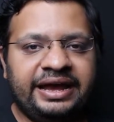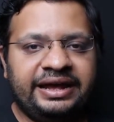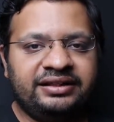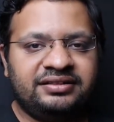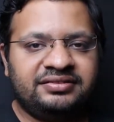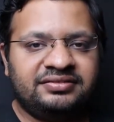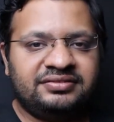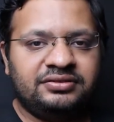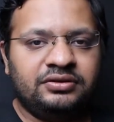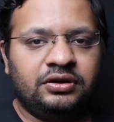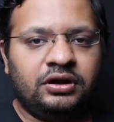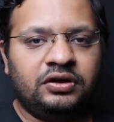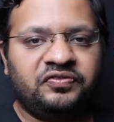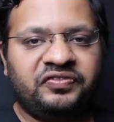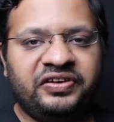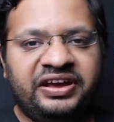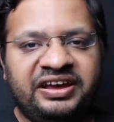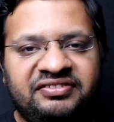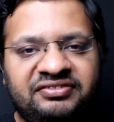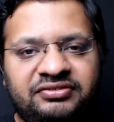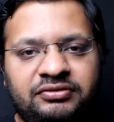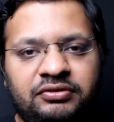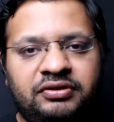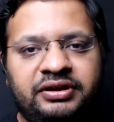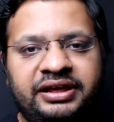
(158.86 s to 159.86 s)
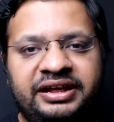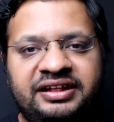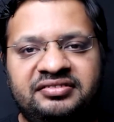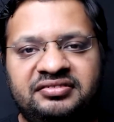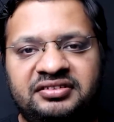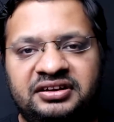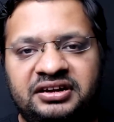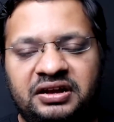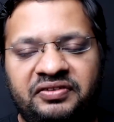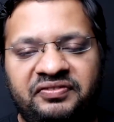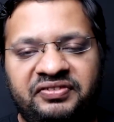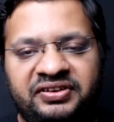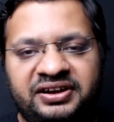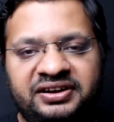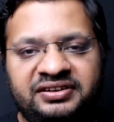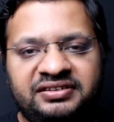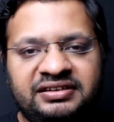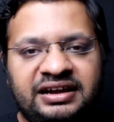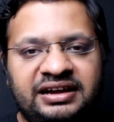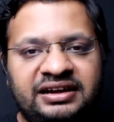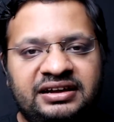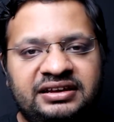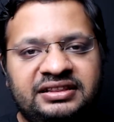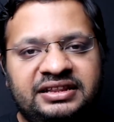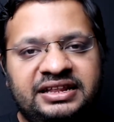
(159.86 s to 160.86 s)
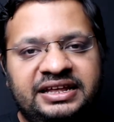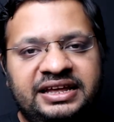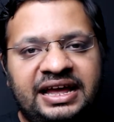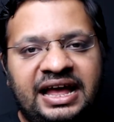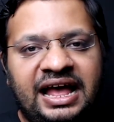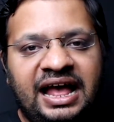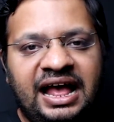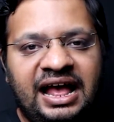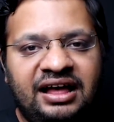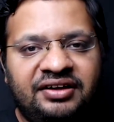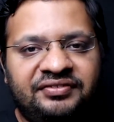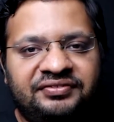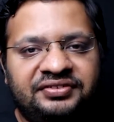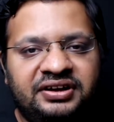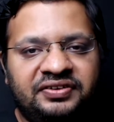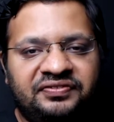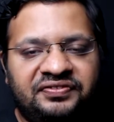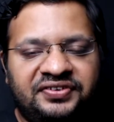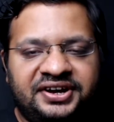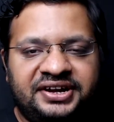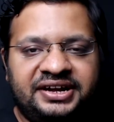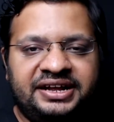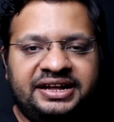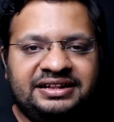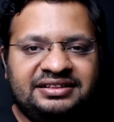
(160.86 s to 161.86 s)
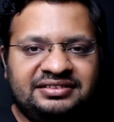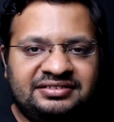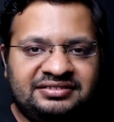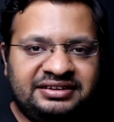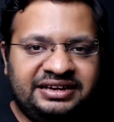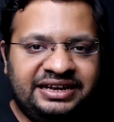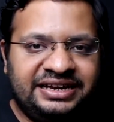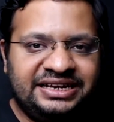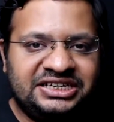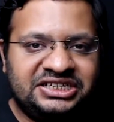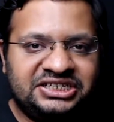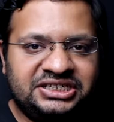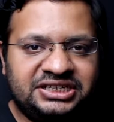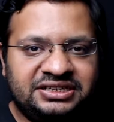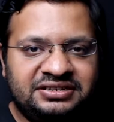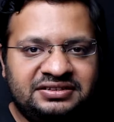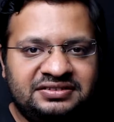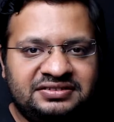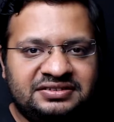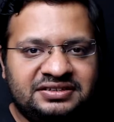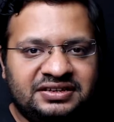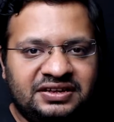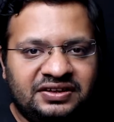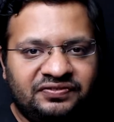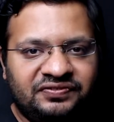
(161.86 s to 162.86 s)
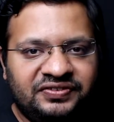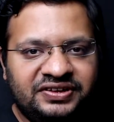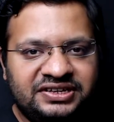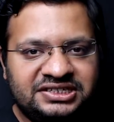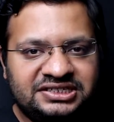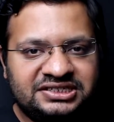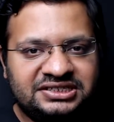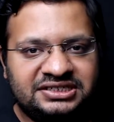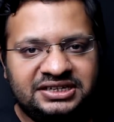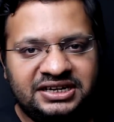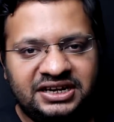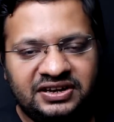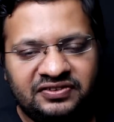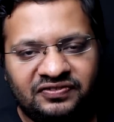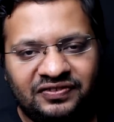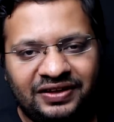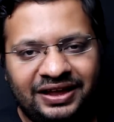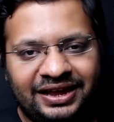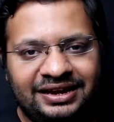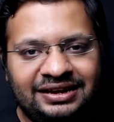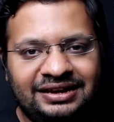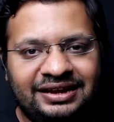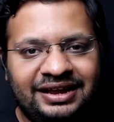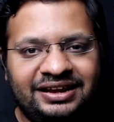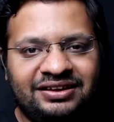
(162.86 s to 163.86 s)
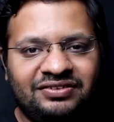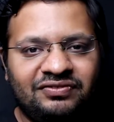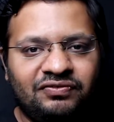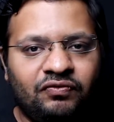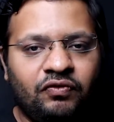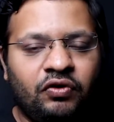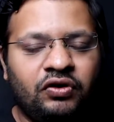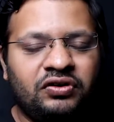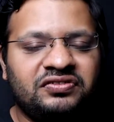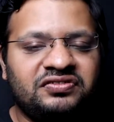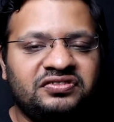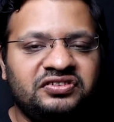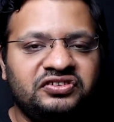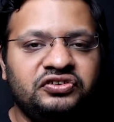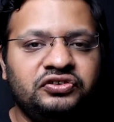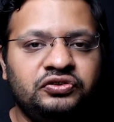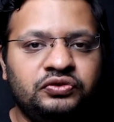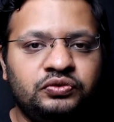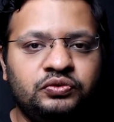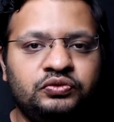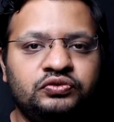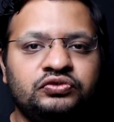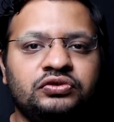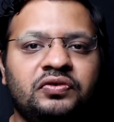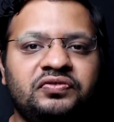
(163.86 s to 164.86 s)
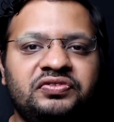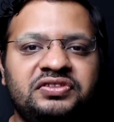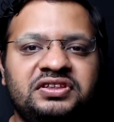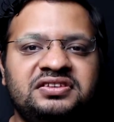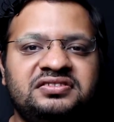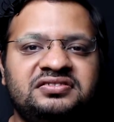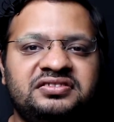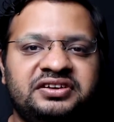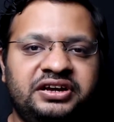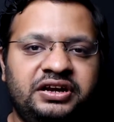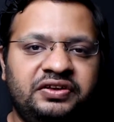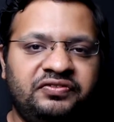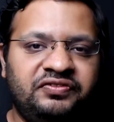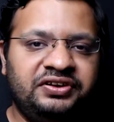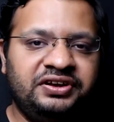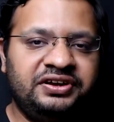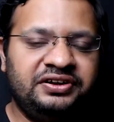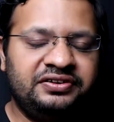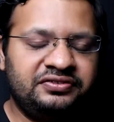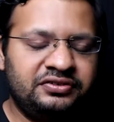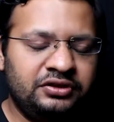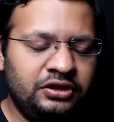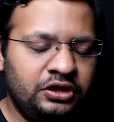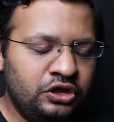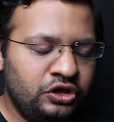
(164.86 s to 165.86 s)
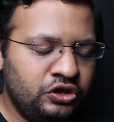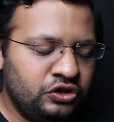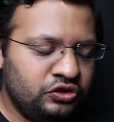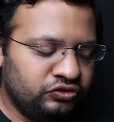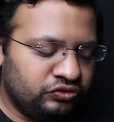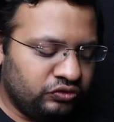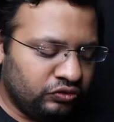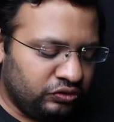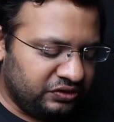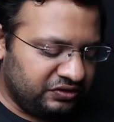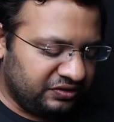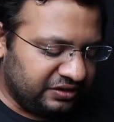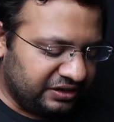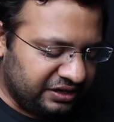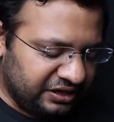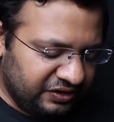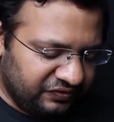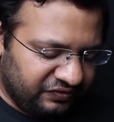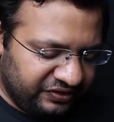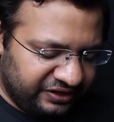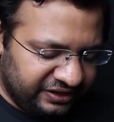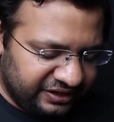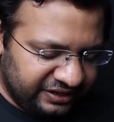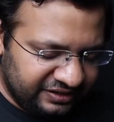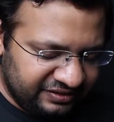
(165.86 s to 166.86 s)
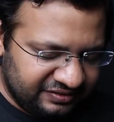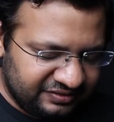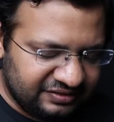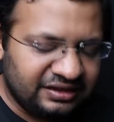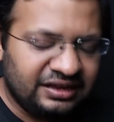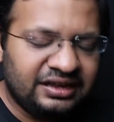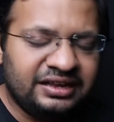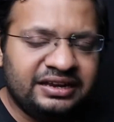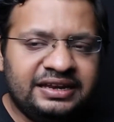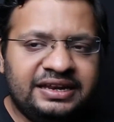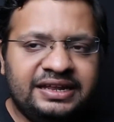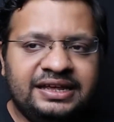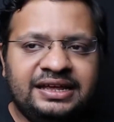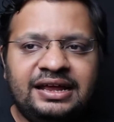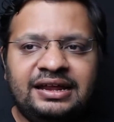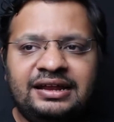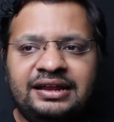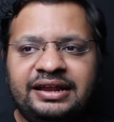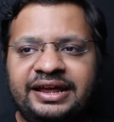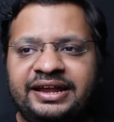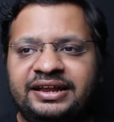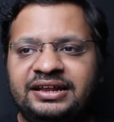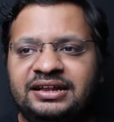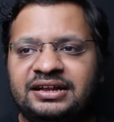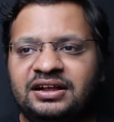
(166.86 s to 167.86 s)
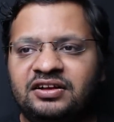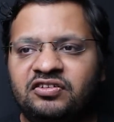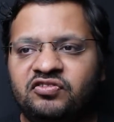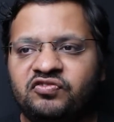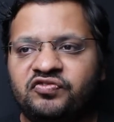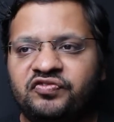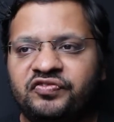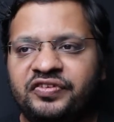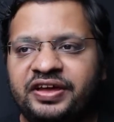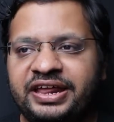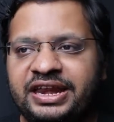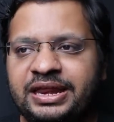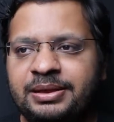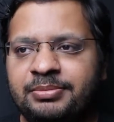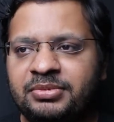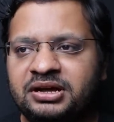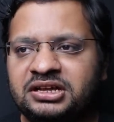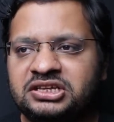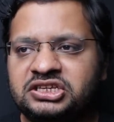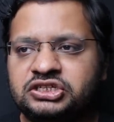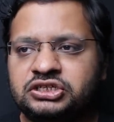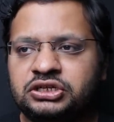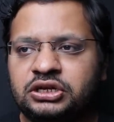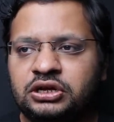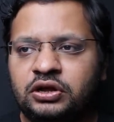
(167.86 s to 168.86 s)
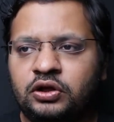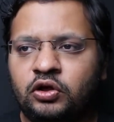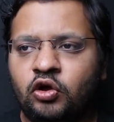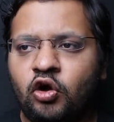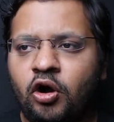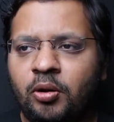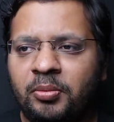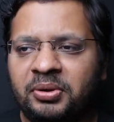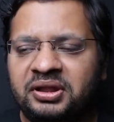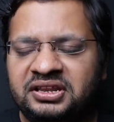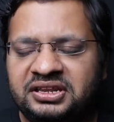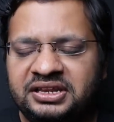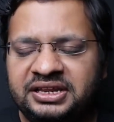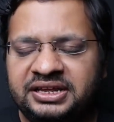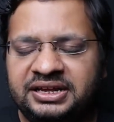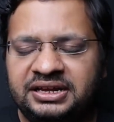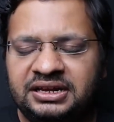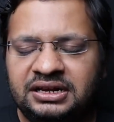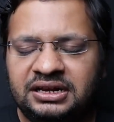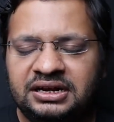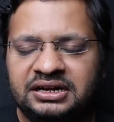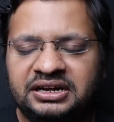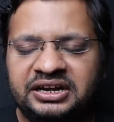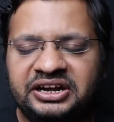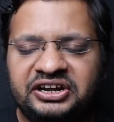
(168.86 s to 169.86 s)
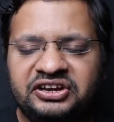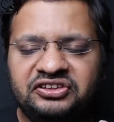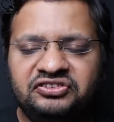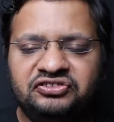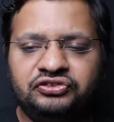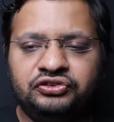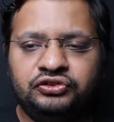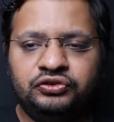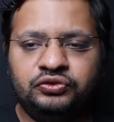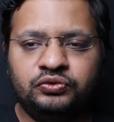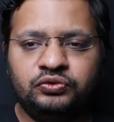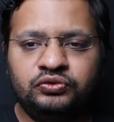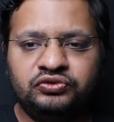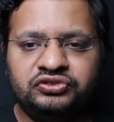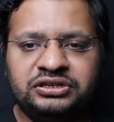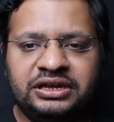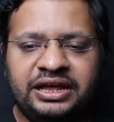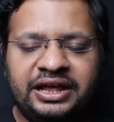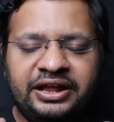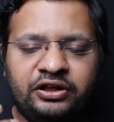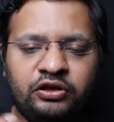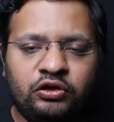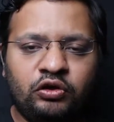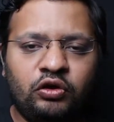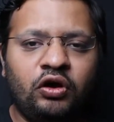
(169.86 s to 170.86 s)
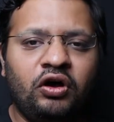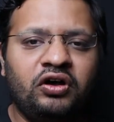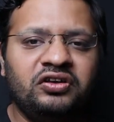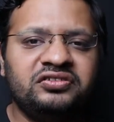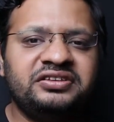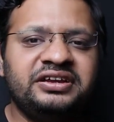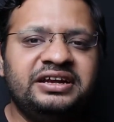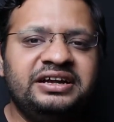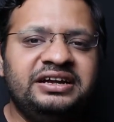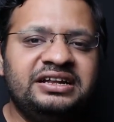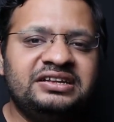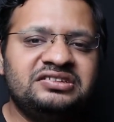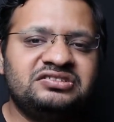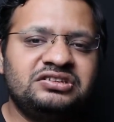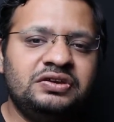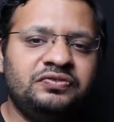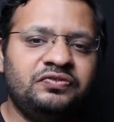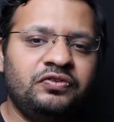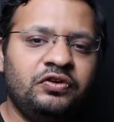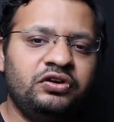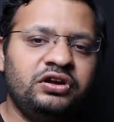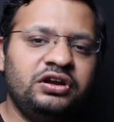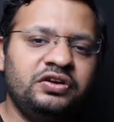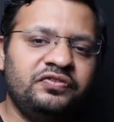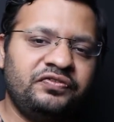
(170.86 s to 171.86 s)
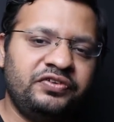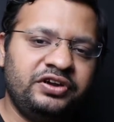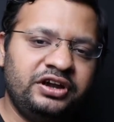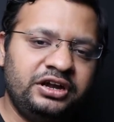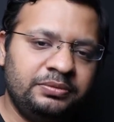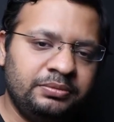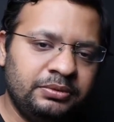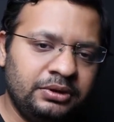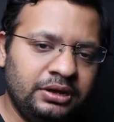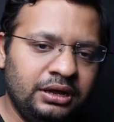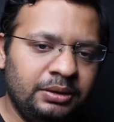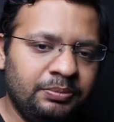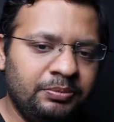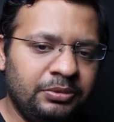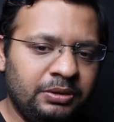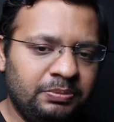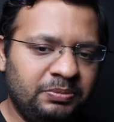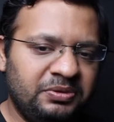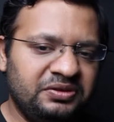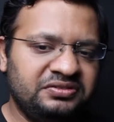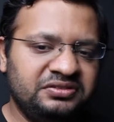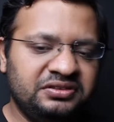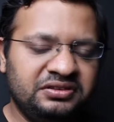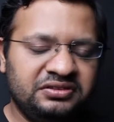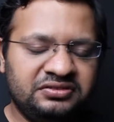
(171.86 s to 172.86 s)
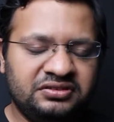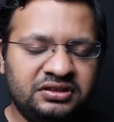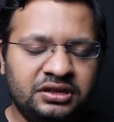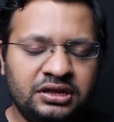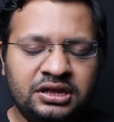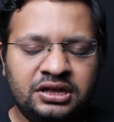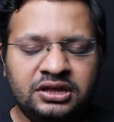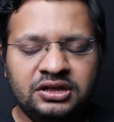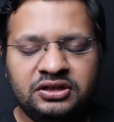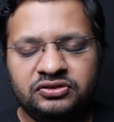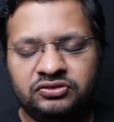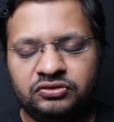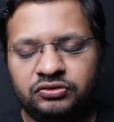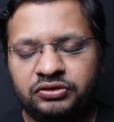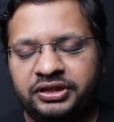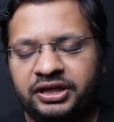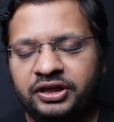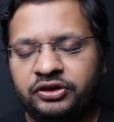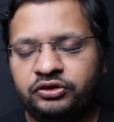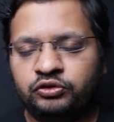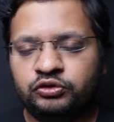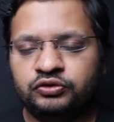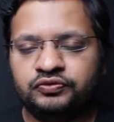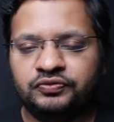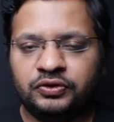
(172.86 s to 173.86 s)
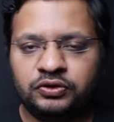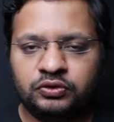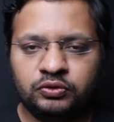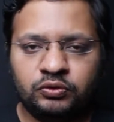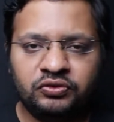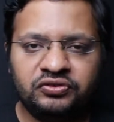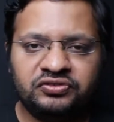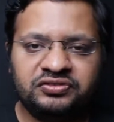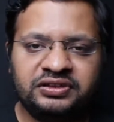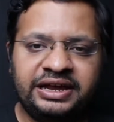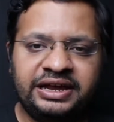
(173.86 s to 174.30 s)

X.509 certificates and they have different extensions uh, which define like what's the use of these certificates. So the certificates, uh, they are like a very much common thing that is used across industry for different uh, purposes. So they are used for code